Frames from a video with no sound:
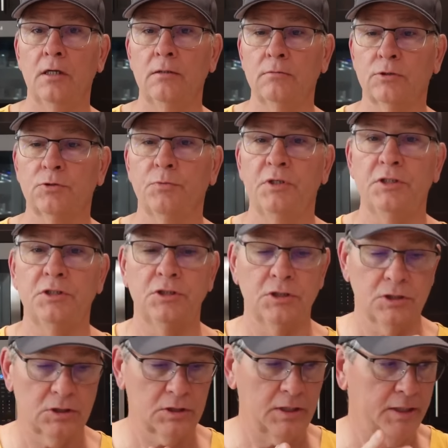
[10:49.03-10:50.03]
So we
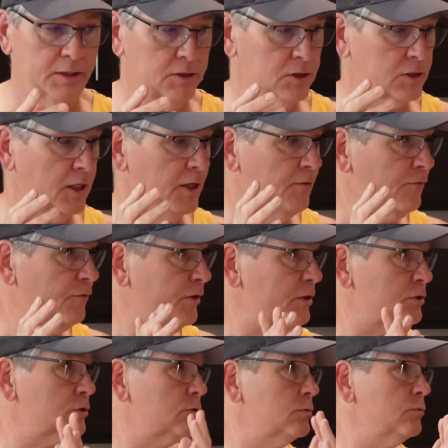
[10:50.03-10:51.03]
just kind of
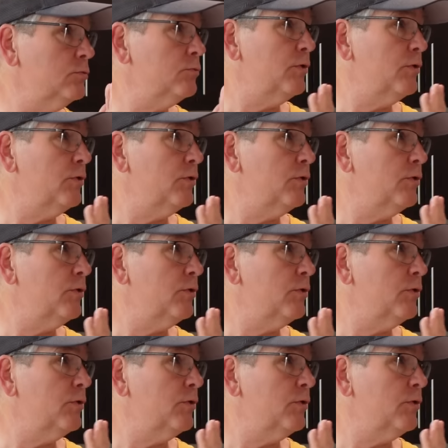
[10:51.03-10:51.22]
finished and